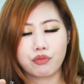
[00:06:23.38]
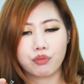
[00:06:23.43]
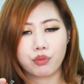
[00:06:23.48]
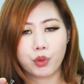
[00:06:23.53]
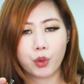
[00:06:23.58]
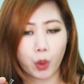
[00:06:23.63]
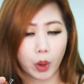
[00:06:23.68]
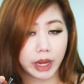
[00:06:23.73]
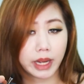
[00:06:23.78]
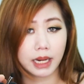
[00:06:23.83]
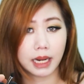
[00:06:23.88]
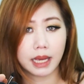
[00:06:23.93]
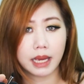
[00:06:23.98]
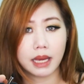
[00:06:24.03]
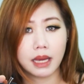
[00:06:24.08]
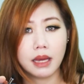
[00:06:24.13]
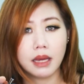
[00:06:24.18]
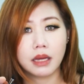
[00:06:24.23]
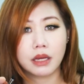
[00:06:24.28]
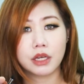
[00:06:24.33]

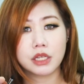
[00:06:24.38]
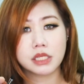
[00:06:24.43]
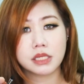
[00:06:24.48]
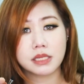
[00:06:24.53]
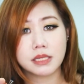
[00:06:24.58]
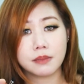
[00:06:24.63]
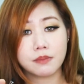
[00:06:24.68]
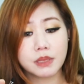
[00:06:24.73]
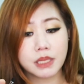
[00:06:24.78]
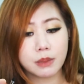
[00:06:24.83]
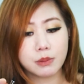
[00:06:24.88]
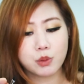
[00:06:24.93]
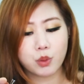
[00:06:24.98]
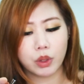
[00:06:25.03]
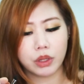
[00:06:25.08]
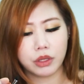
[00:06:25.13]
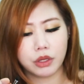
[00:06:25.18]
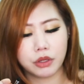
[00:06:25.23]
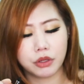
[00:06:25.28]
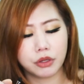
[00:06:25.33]
quickly, because sometimes
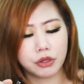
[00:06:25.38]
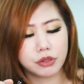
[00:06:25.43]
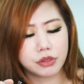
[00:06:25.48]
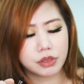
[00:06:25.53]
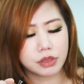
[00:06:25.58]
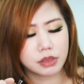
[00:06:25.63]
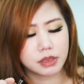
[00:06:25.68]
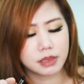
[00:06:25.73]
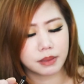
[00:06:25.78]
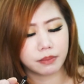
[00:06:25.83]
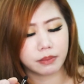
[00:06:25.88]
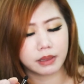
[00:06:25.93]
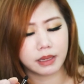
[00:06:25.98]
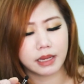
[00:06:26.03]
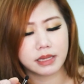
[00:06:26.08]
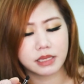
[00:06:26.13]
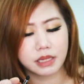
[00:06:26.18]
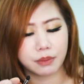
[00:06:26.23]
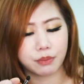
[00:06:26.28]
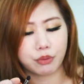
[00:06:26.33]
when you use some
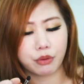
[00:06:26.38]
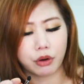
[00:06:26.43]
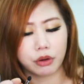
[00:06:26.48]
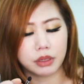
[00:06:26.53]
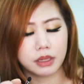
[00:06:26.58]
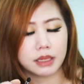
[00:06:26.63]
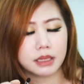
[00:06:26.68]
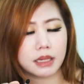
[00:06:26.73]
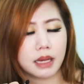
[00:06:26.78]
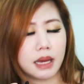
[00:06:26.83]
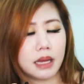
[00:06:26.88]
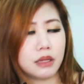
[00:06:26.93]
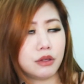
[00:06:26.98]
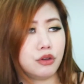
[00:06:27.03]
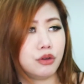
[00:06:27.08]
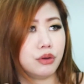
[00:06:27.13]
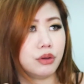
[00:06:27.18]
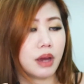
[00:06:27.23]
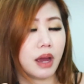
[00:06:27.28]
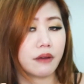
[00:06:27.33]
cleansing product and
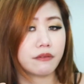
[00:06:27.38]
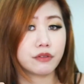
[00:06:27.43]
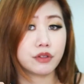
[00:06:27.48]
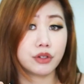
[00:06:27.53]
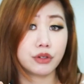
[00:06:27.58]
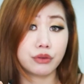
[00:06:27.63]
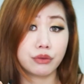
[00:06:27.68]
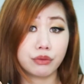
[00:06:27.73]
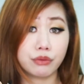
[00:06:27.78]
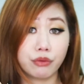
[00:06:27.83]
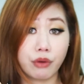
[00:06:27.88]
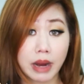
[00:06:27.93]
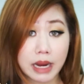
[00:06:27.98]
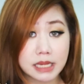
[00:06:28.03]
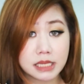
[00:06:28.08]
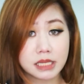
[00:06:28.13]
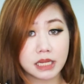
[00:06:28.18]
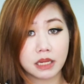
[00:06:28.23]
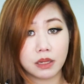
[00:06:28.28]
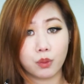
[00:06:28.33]
you have to
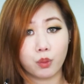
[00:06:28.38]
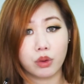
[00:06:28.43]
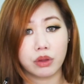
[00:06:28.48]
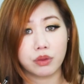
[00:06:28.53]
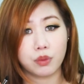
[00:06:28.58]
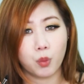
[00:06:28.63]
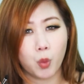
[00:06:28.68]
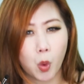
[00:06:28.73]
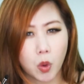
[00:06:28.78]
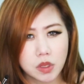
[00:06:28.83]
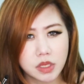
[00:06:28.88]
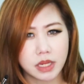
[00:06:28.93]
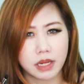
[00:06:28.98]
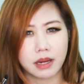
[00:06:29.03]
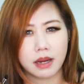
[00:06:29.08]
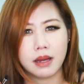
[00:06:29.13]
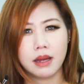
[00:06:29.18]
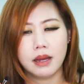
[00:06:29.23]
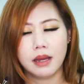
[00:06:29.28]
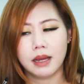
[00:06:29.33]
rinse it with
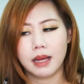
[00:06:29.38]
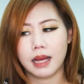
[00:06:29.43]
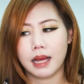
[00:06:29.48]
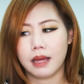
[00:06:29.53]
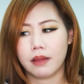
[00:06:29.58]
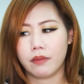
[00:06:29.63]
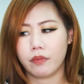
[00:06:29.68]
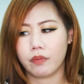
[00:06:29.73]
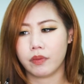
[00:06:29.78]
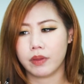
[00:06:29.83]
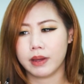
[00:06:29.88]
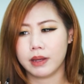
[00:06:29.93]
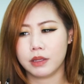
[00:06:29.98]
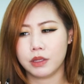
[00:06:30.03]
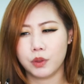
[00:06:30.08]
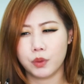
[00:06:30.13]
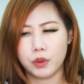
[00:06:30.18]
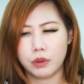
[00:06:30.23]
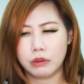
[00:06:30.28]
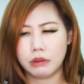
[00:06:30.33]
water, and then
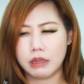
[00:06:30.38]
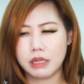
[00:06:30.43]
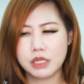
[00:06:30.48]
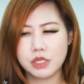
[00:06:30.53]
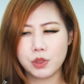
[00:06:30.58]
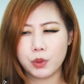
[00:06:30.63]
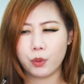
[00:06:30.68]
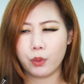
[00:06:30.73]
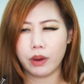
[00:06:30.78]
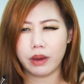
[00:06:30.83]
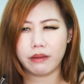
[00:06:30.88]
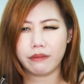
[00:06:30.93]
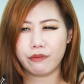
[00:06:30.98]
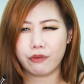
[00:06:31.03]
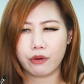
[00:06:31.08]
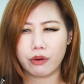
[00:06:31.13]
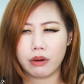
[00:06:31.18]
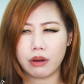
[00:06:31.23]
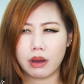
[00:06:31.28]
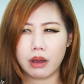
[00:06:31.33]
you need to wait
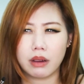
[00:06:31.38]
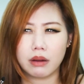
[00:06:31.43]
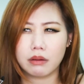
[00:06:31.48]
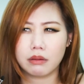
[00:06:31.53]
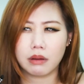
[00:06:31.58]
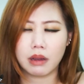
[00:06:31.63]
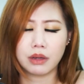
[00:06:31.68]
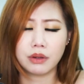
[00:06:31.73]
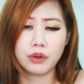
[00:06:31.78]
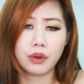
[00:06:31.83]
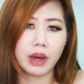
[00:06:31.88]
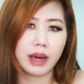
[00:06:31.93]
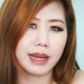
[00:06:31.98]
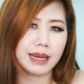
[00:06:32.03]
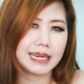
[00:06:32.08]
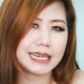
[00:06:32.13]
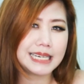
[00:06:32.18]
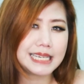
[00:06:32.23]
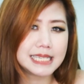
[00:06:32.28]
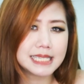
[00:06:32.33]
for, I know,
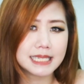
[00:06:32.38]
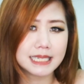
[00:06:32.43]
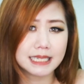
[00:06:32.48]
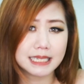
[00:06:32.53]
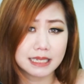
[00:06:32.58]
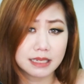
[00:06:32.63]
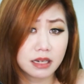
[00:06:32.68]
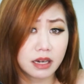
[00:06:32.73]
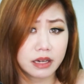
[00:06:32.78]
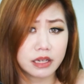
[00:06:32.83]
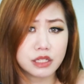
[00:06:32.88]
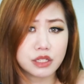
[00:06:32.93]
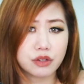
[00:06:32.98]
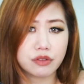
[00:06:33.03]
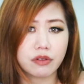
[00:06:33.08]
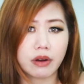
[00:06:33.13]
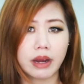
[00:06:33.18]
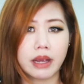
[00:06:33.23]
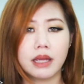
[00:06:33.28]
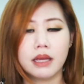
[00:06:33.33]
at least a night,
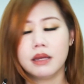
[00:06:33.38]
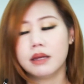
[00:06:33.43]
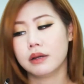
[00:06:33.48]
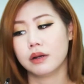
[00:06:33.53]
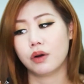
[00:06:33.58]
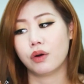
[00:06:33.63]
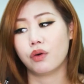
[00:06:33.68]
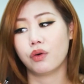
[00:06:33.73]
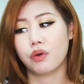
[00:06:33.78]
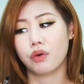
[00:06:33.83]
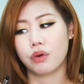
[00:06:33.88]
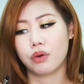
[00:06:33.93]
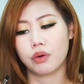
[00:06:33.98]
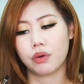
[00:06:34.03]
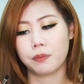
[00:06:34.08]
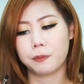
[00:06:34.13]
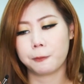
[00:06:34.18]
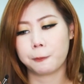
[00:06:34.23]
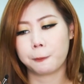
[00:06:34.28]
right? Or